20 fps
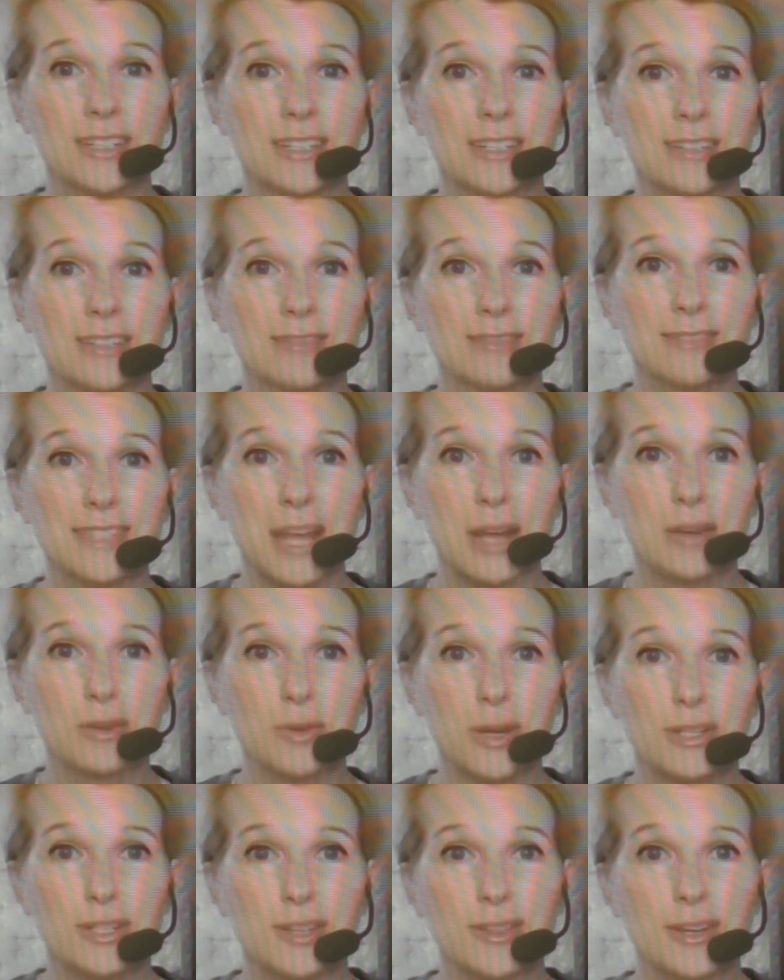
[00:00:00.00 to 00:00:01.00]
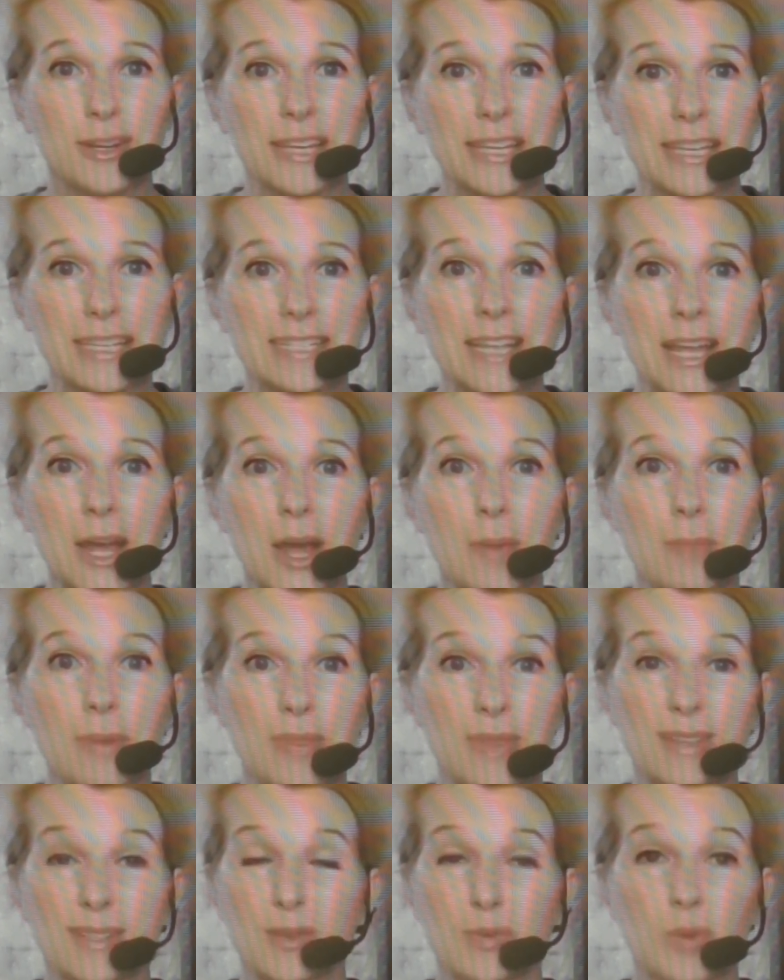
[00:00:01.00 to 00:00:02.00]
sound question there is, but
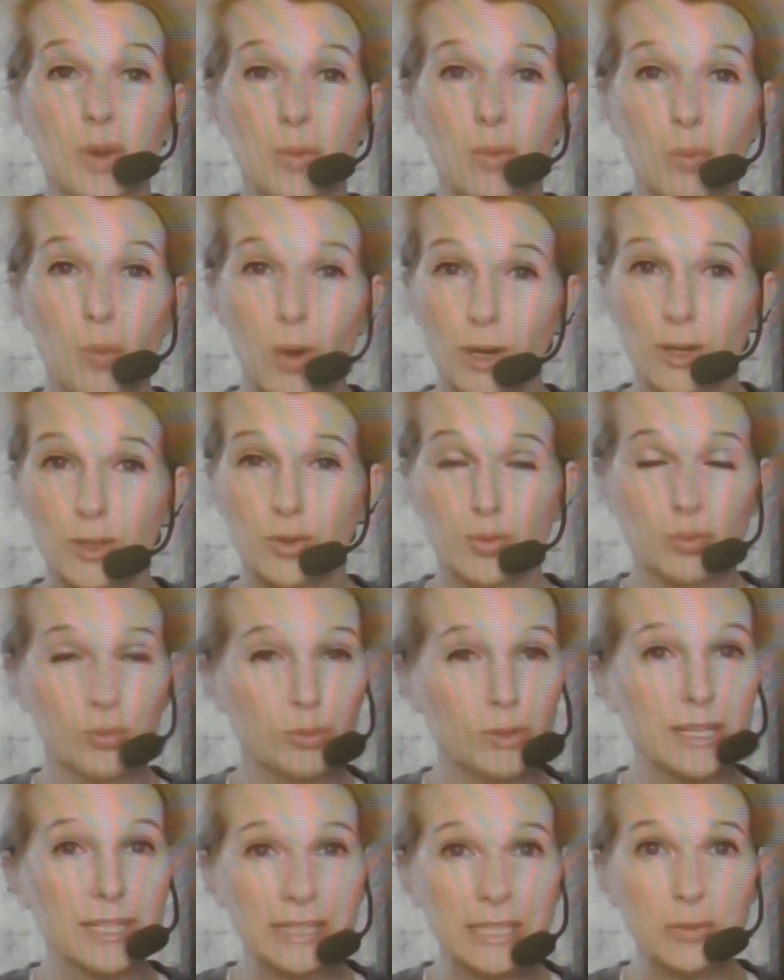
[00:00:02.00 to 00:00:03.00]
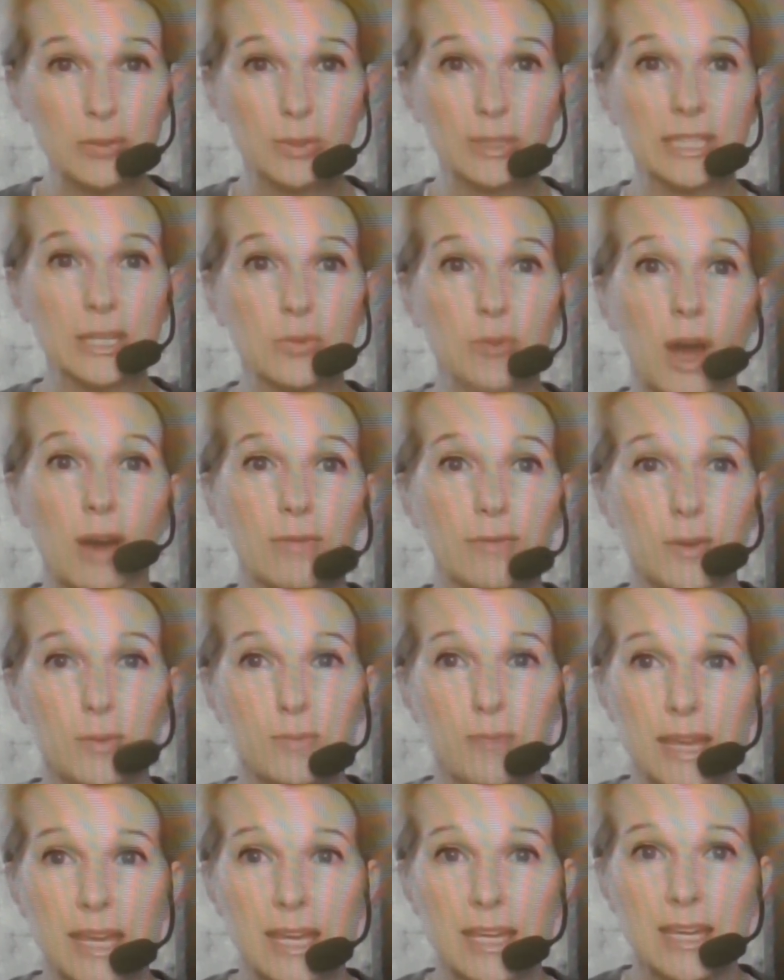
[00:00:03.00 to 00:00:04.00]
this is what works really, really well for
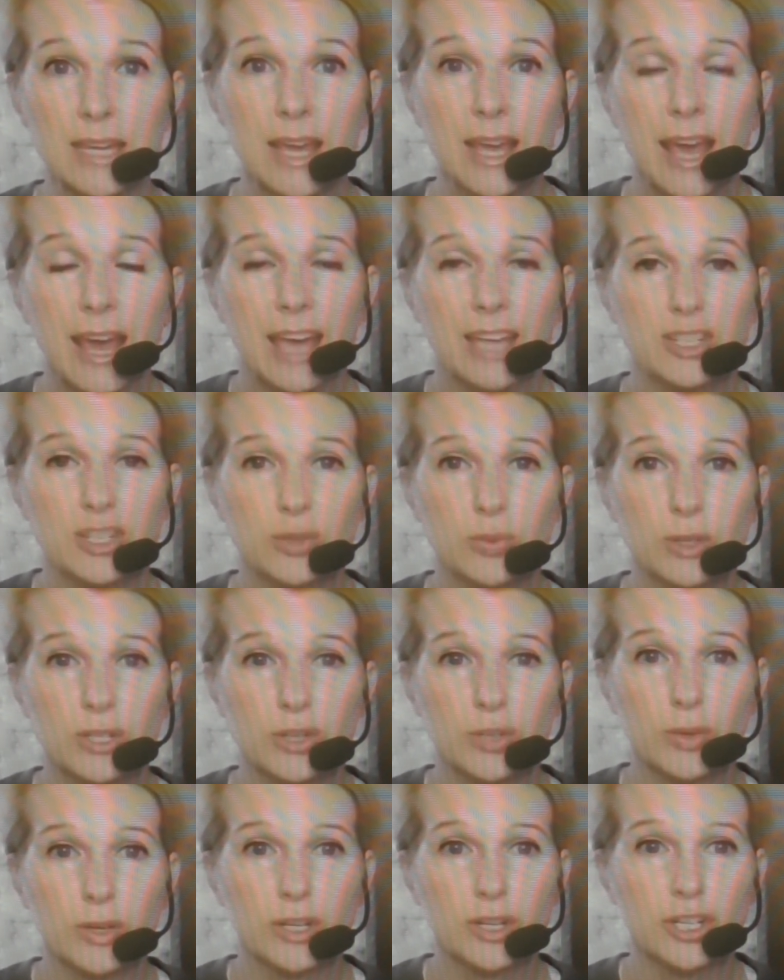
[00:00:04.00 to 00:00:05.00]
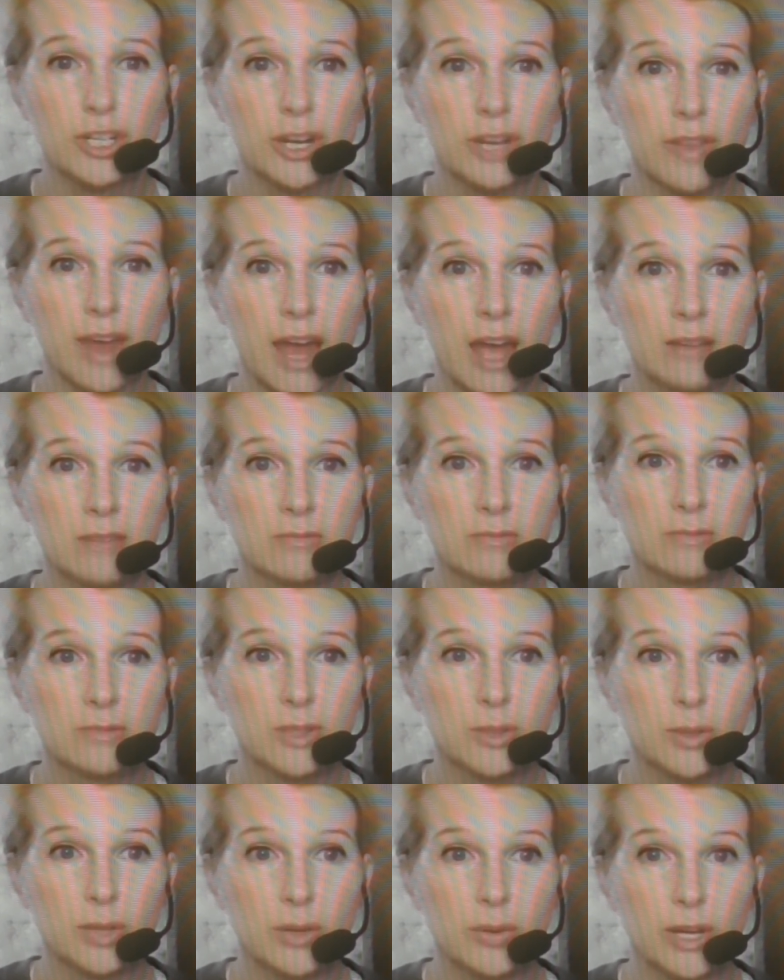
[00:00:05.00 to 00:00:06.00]
me, and we just wanted to share that.
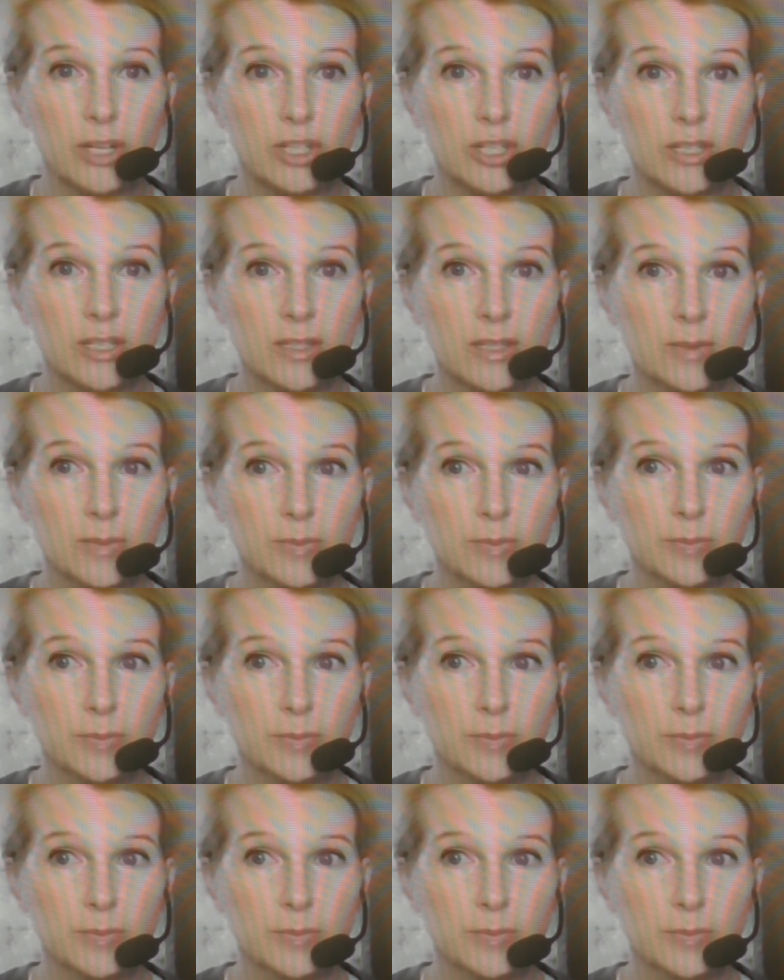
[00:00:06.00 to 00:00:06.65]
So any questions?